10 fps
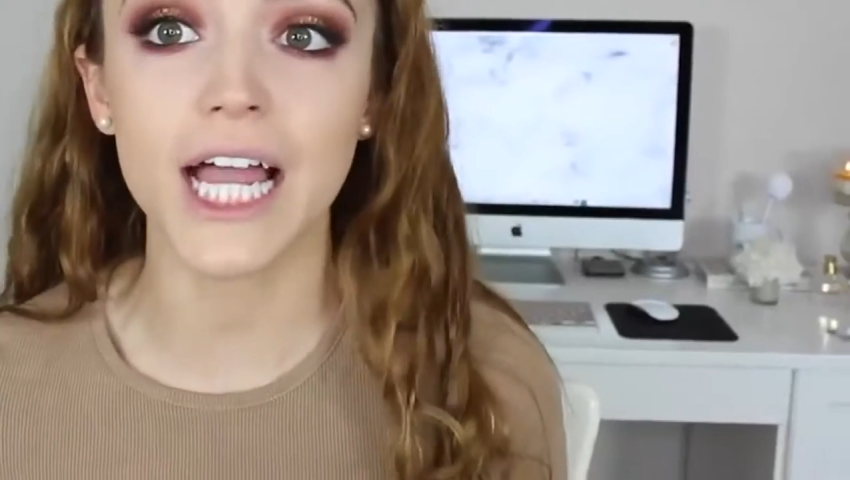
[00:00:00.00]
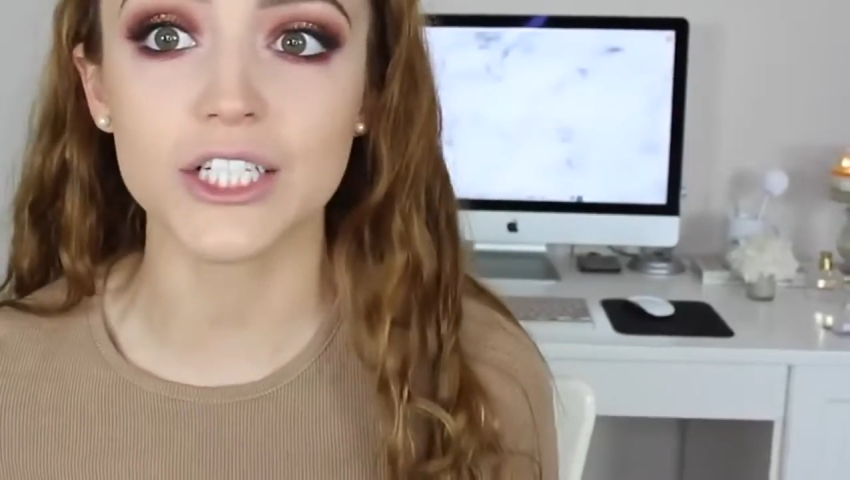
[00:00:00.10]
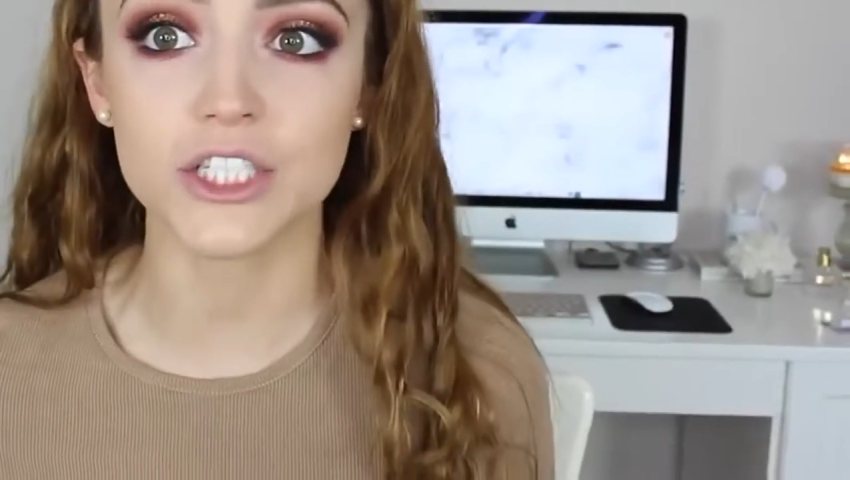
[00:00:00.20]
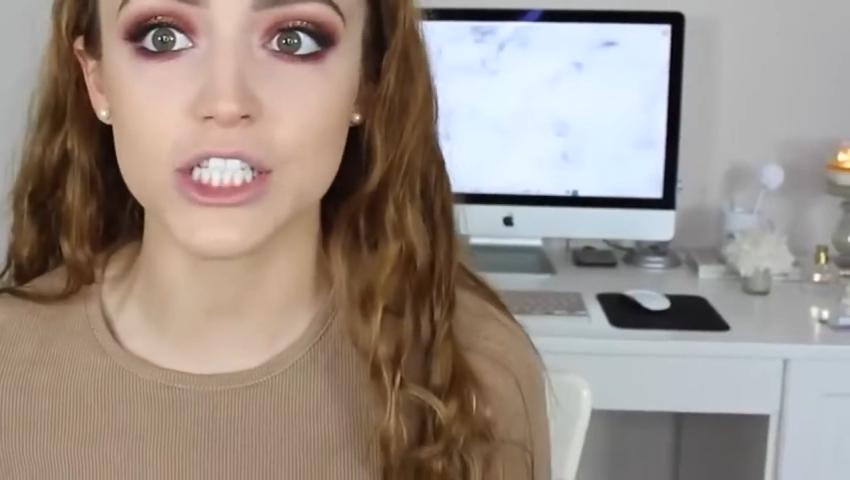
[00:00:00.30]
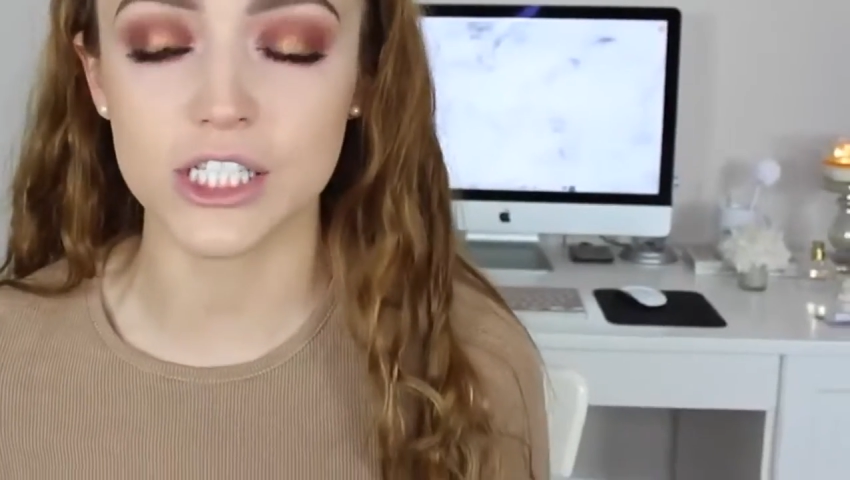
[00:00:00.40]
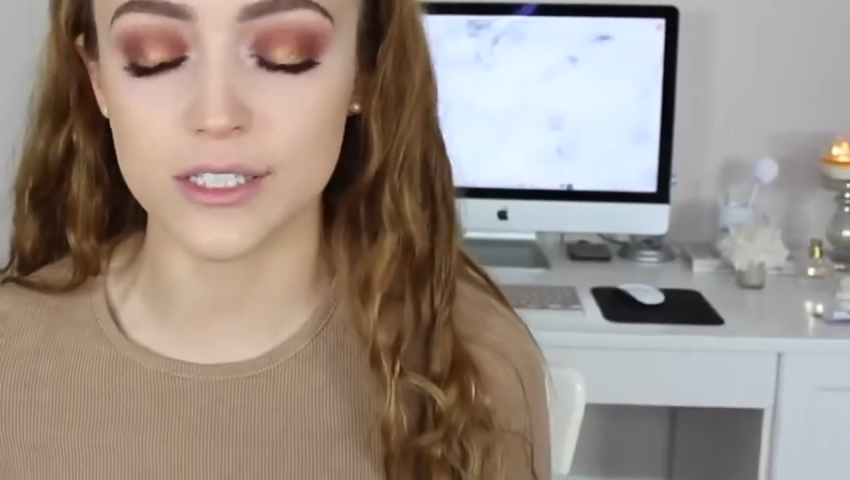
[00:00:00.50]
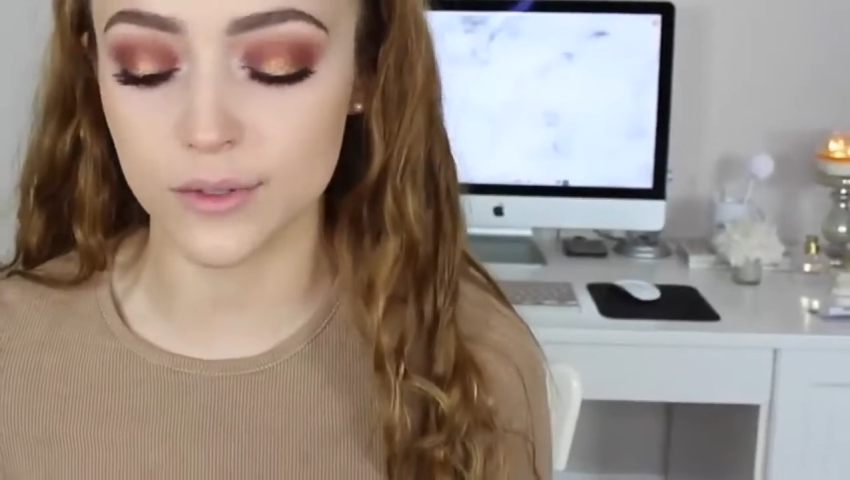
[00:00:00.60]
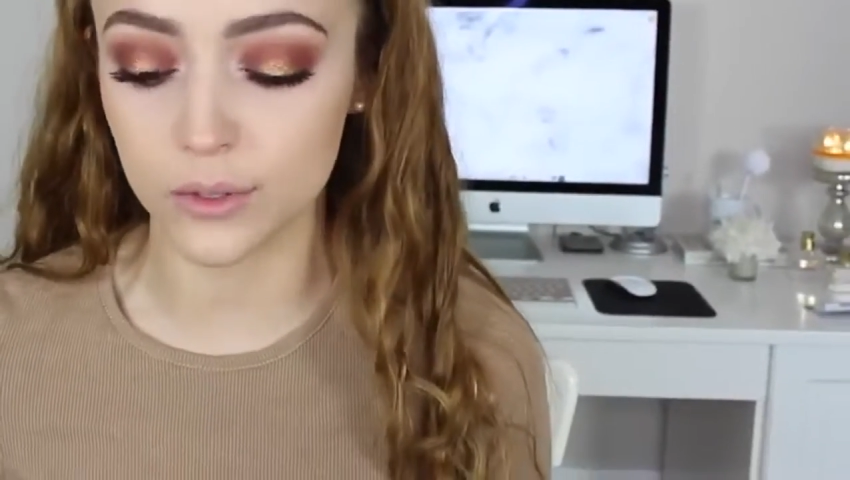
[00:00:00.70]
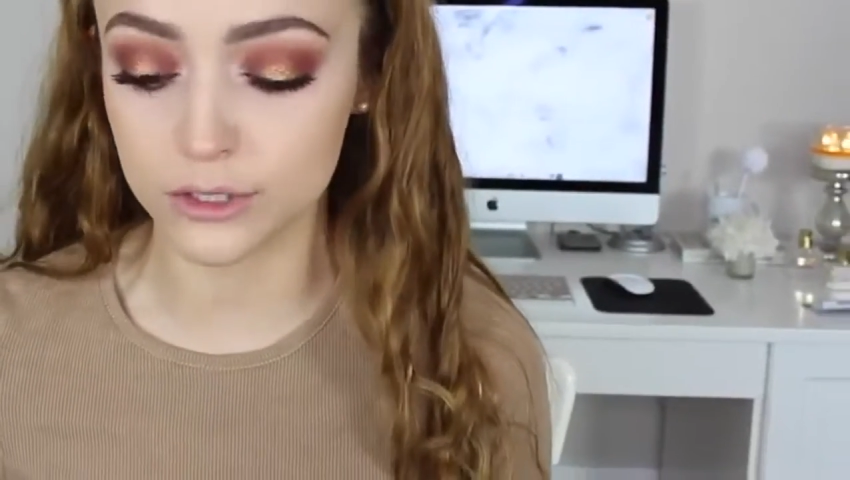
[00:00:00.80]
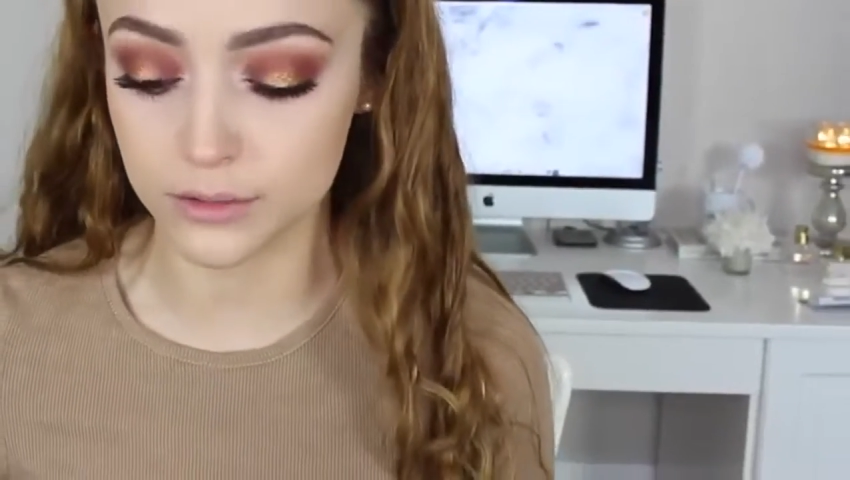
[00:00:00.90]
lashes
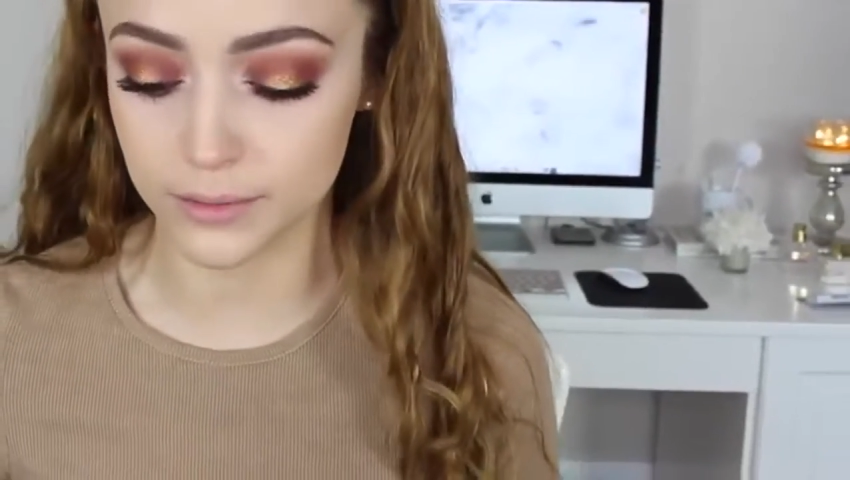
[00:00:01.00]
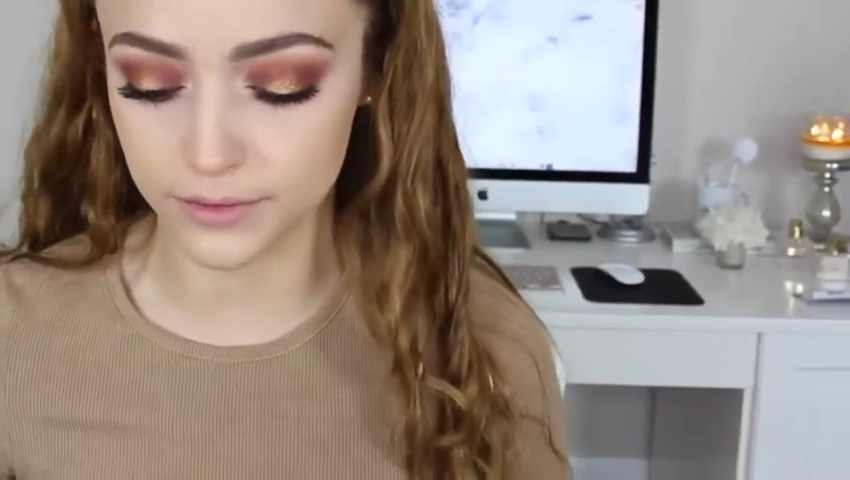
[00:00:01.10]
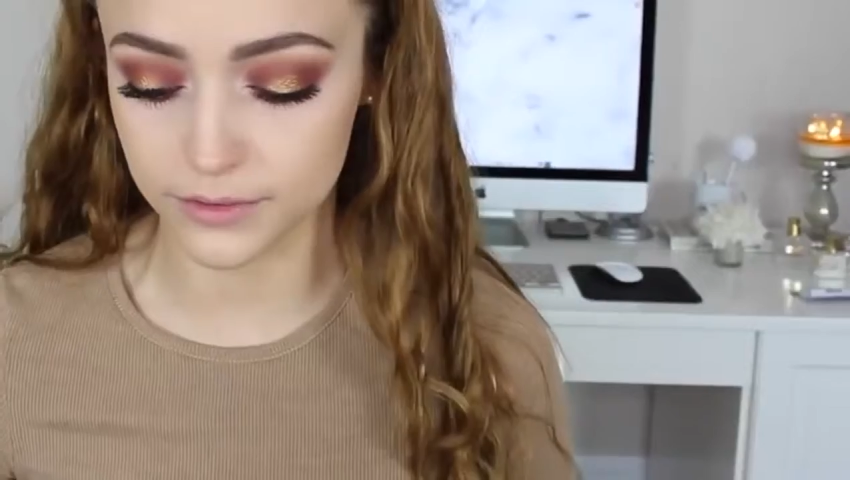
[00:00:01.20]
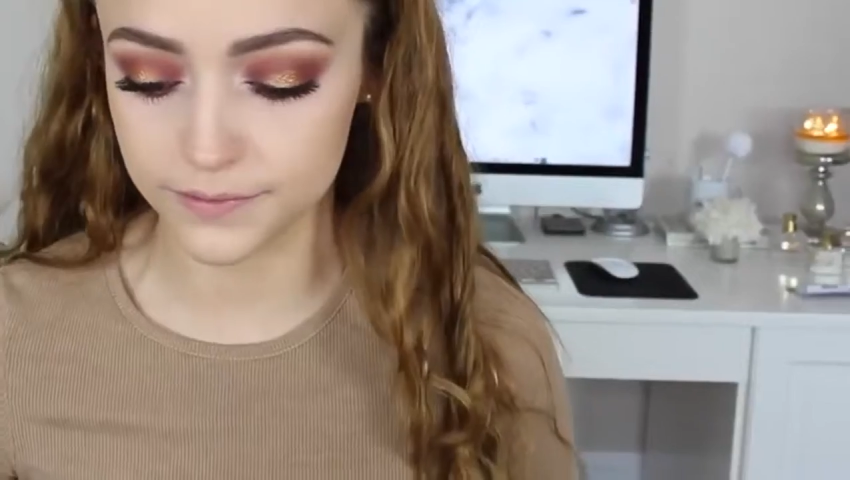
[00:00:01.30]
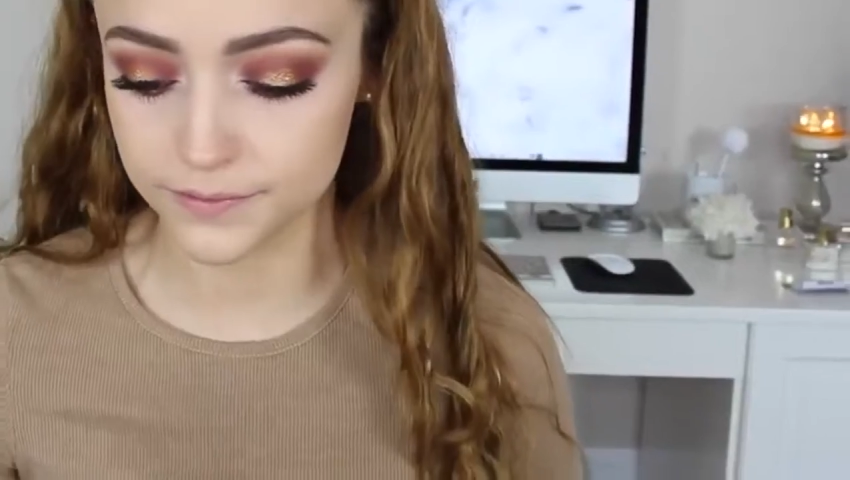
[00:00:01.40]
look horrible.